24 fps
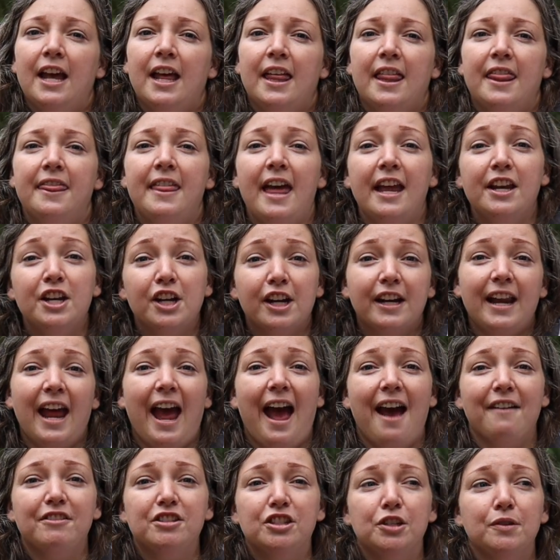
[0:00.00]
Then you're going
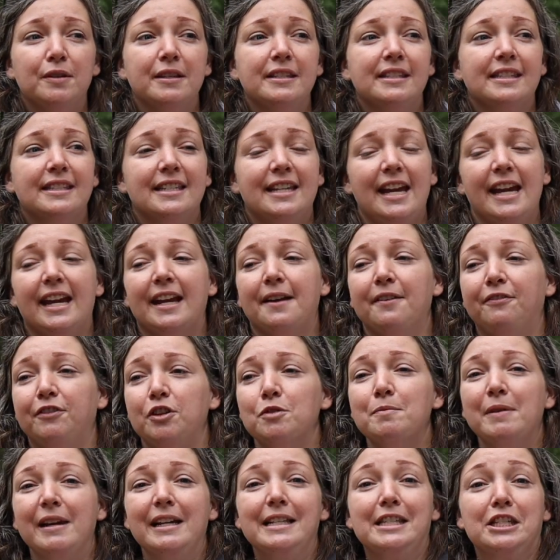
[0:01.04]
to have students take a
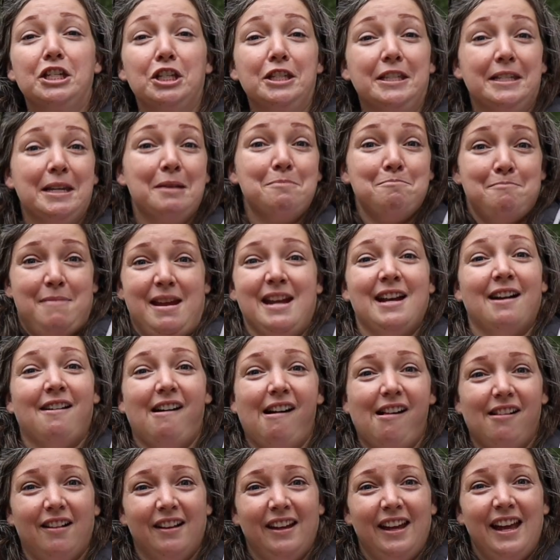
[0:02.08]
few minutes just to
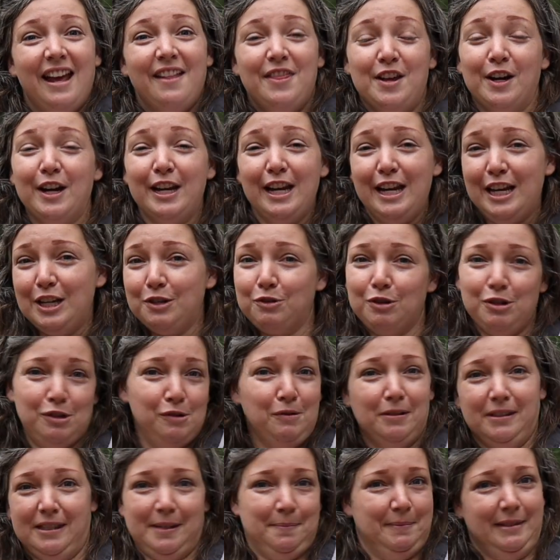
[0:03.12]
mingle. They're going to
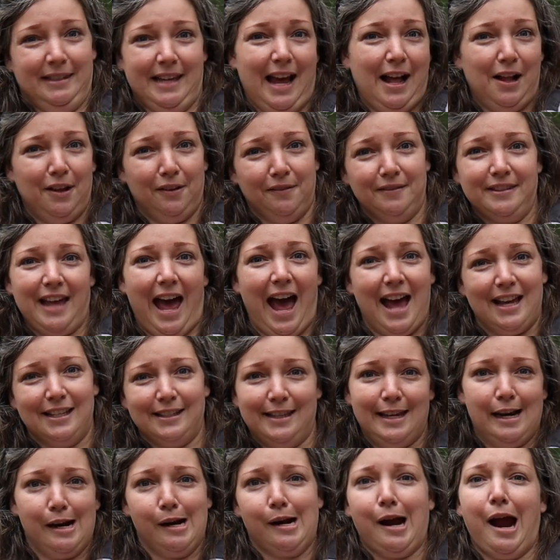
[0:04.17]
introduce themselves as
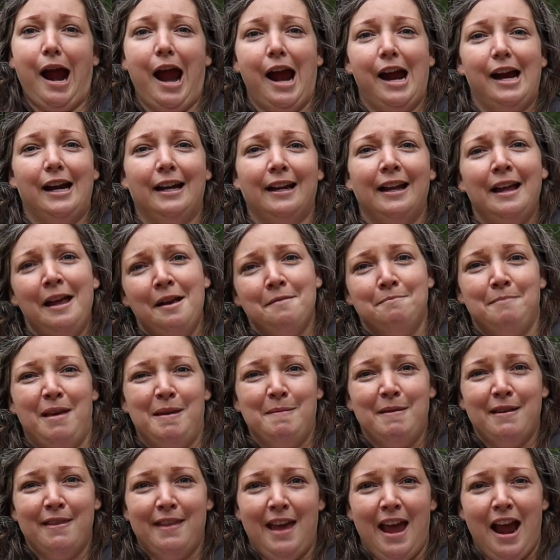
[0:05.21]
their card.
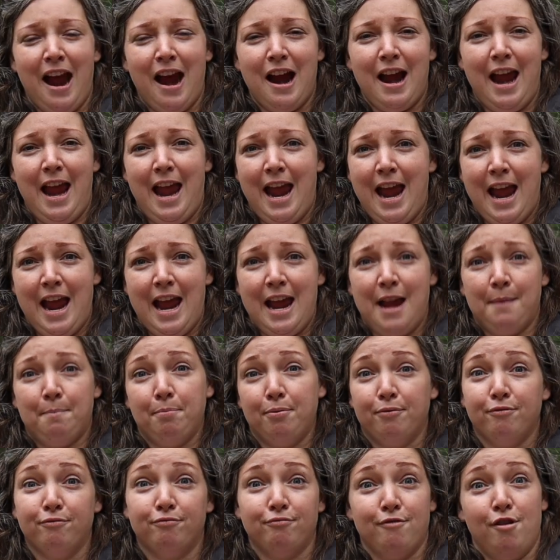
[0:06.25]
Maybe they're a
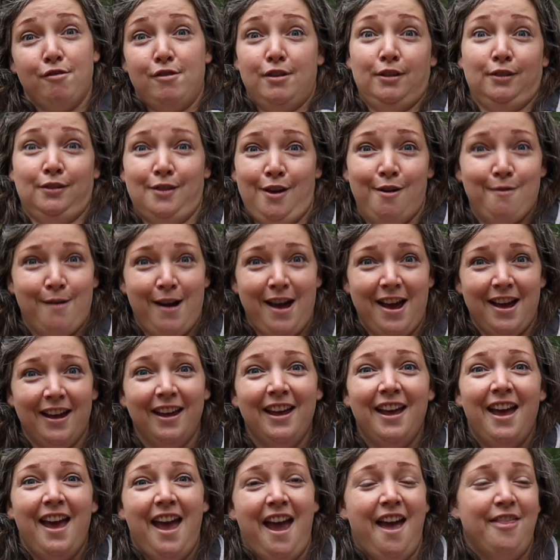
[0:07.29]
protozoa,
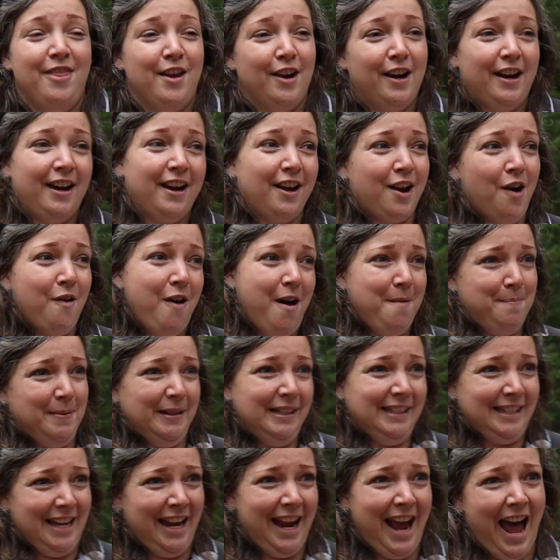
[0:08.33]
and they're going to go up
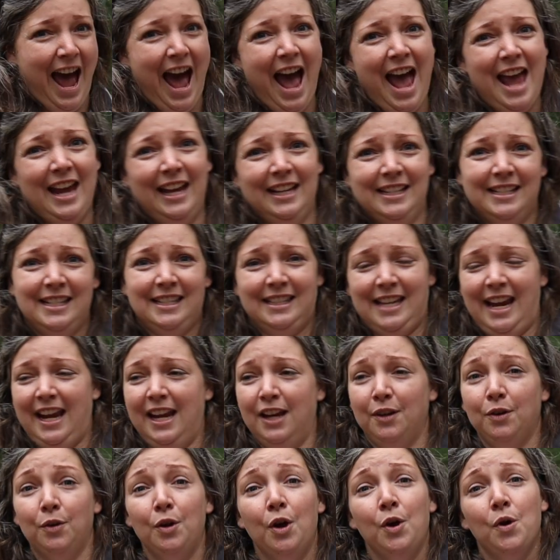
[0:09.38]
and say hi and
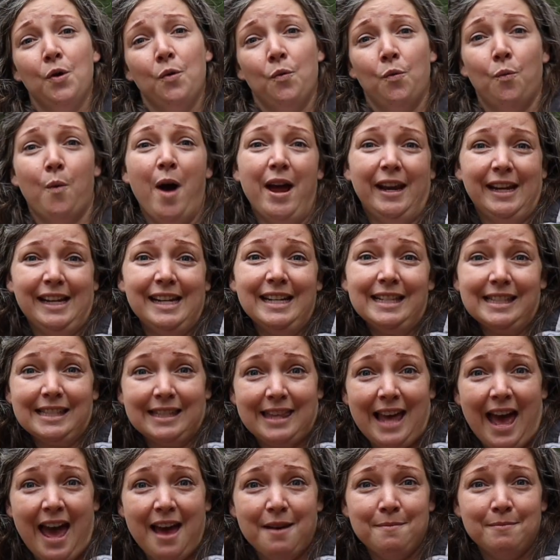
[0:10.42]
say what eats
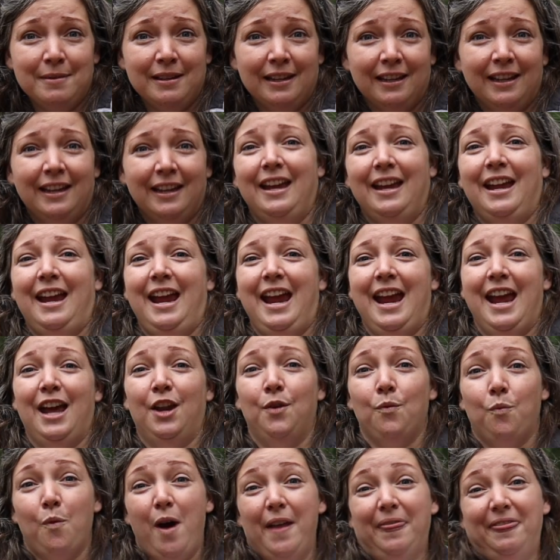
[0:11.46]
them
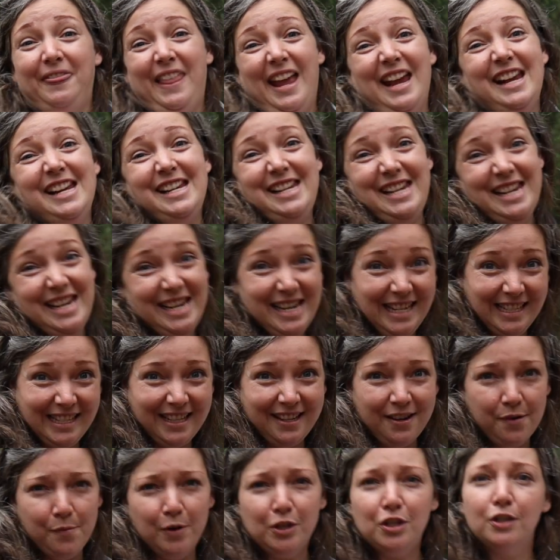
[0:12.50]
and what they
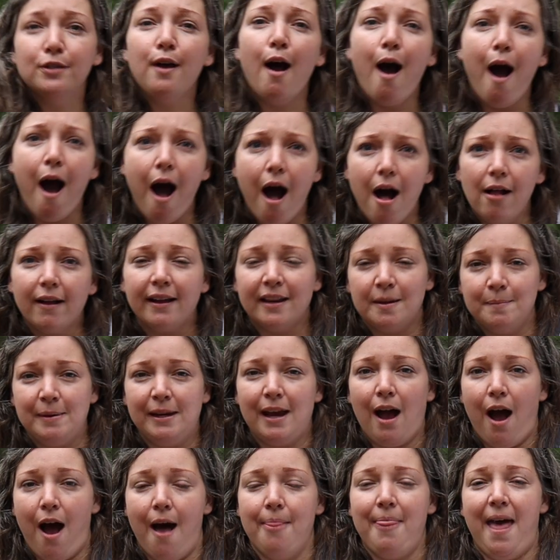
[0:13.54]
eat, which is all going to
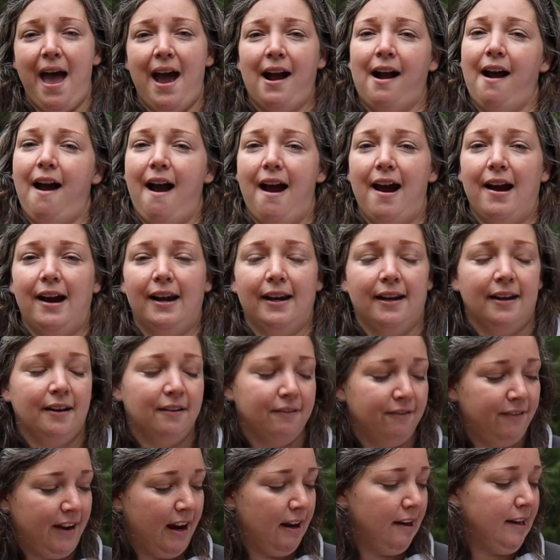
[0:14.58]
be on that card,
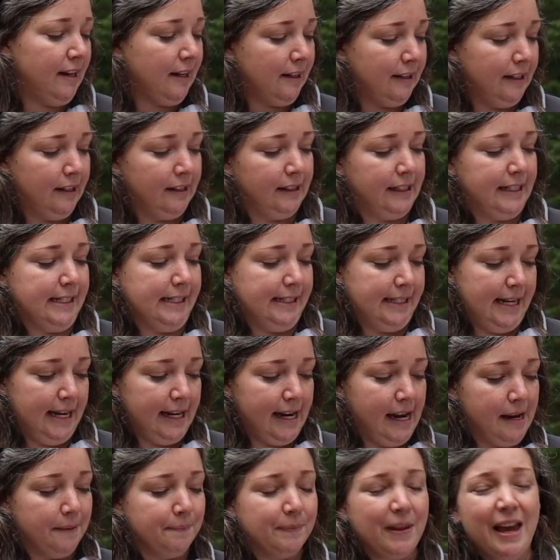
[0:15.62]
very clearly
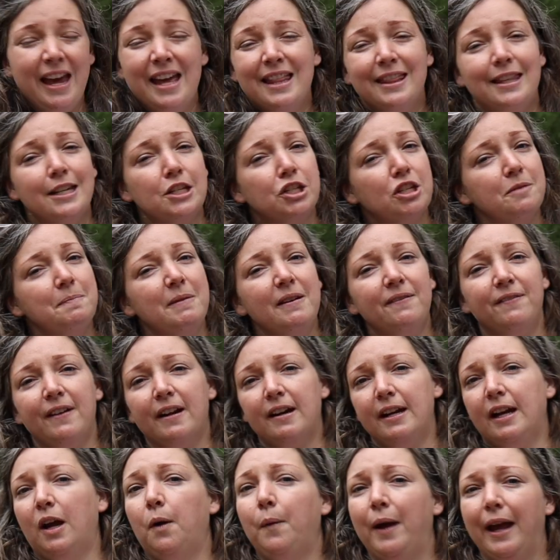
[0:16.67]
stated. This should be
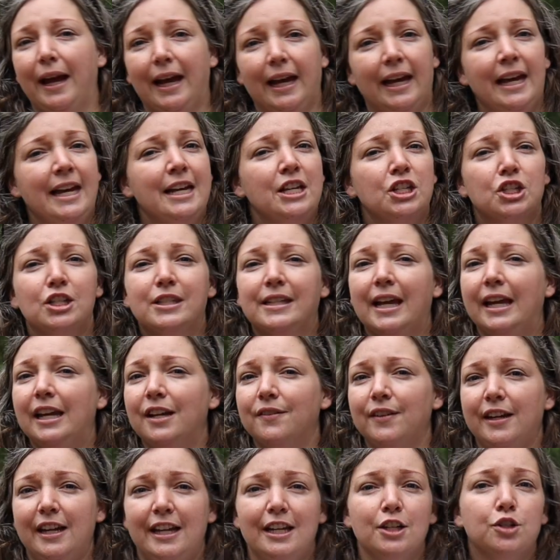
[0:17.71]
very quick, just kind
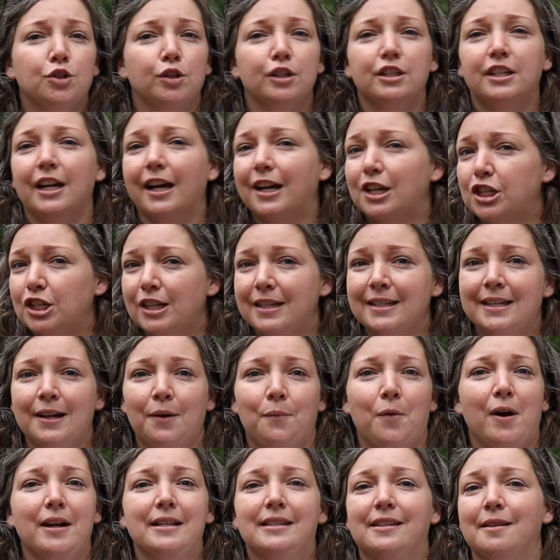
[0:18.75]
of an introduction
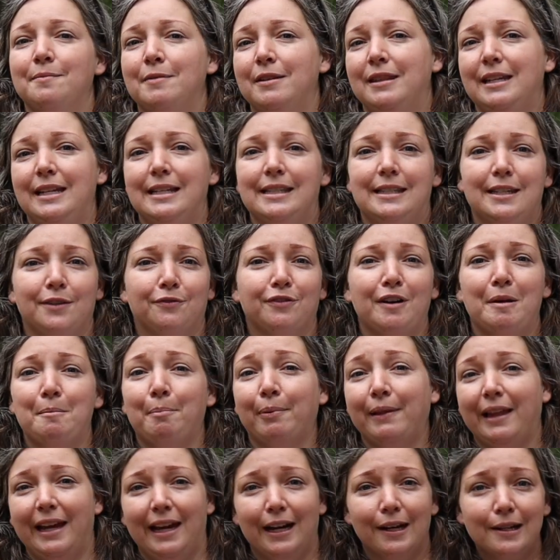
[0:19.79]
to what some of these different
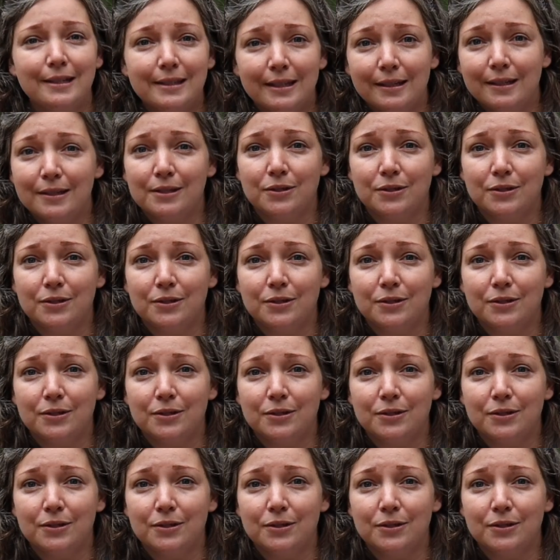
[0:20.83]
players in the